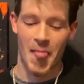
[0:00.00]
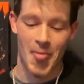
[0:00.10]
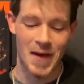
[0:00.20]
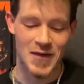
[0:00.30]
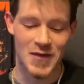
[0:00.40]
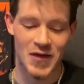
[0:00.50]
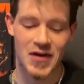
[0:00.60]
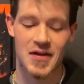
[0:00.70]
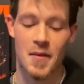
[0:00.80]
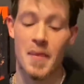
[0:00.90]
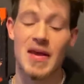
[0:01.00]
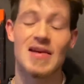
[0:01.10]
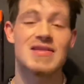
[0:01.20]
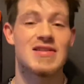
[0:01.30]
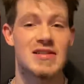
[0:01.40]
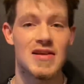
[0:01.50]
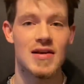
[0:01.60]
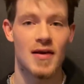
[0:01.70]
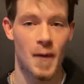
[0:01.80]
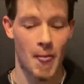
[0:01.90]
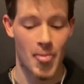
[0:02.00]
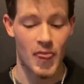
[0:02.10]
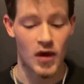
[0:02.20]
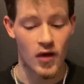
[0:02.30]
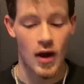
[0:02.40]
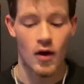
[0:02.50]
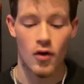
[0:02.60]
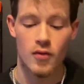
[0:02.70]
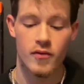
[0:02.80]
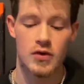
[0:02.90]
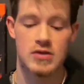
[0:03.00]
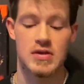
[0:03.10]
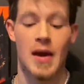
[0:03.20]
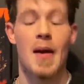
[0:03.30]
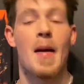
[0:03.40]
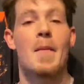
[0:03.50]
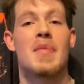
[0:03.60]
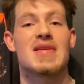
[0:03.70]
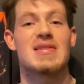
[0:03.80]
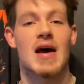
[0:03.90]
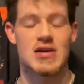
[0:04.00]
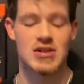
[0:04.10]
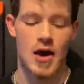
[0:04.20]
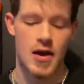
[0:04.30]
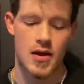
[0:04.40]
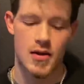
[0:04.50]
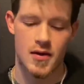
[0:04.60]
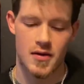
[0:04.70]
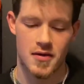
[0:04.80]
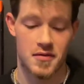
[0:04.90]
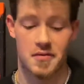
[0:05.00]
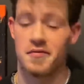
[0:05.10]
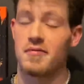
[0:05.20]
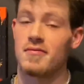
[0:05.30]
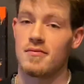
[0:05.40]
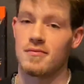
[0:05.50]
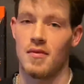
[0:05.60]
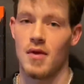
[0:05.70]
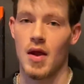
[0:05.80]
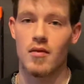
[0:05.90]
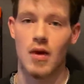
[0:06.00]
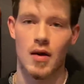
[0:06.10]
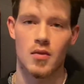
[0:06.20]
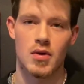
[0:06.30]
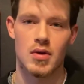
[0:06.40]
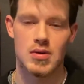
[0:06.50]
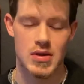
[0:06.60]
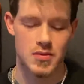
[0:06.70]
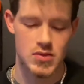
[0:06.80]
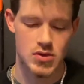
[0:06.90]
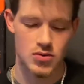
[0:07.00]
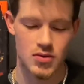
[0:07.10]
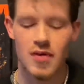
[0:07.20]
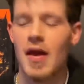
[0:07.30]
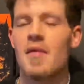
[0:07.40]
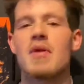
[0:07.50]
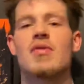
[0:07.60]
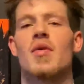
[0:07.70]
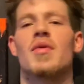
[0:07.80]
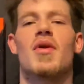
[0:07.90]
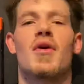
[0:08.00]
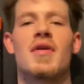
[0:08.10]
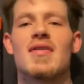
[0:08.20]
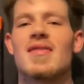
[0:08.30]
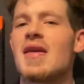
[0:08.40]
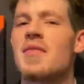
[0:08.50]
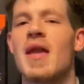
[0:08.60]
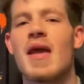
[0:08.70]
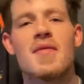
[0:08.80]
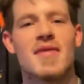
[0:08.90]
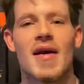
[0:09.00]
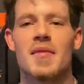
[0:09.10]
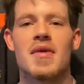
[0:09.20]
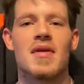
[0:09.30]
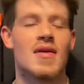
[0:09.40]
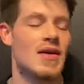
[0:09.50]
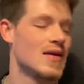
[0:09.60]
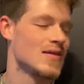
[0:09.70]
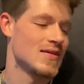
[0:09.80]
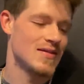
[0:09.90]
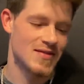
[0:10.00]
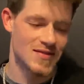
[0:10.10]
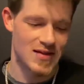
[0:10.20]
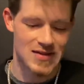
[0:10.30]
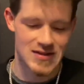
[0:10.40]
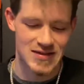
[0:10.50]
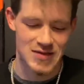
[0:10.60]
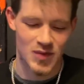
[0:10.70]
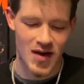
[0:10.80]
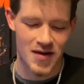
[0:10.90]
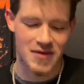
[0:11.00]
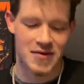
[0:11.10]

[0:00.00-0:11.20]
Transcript: And fucking PSG, they're at home versus Başakşehir. Gave that one an attempt too. You can't be throwing all these team names at me. That shit's wild.